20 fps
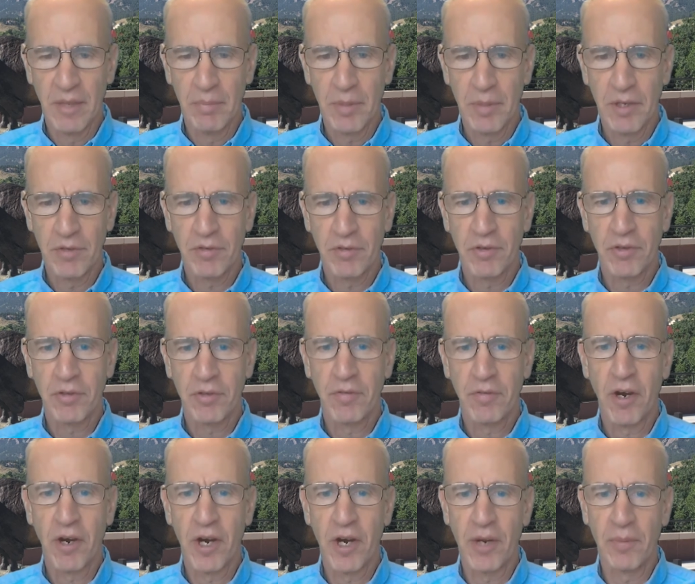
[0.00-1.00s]
pieces of
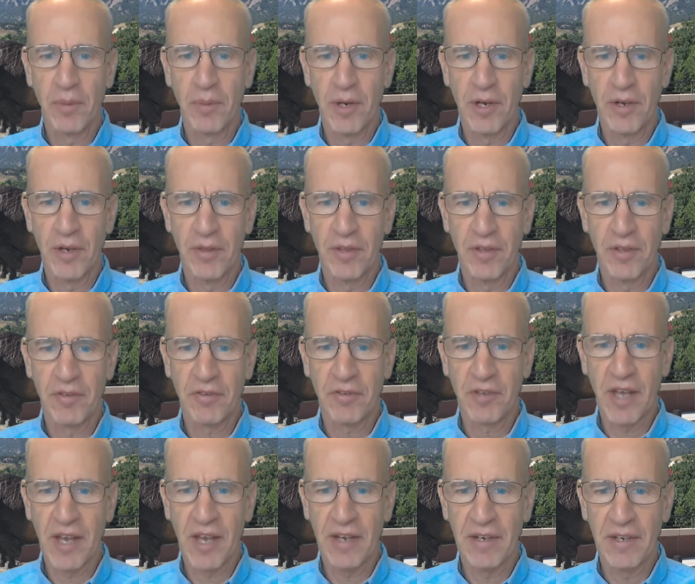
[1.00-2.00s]
hardware that
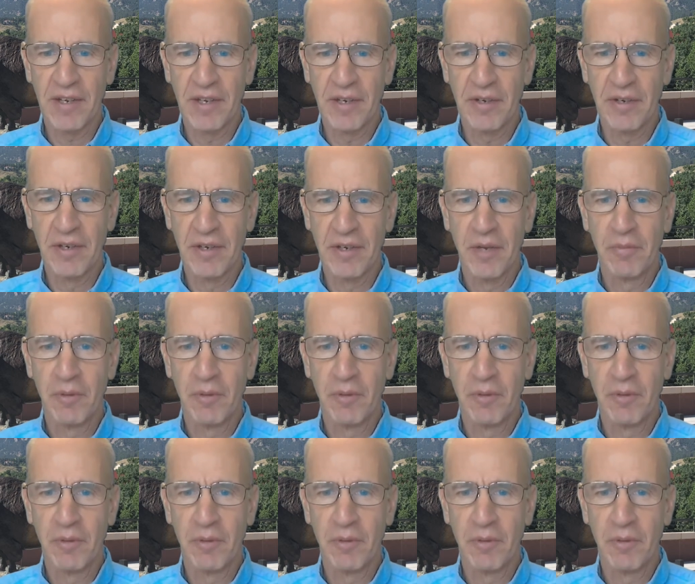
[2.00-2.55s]
sat in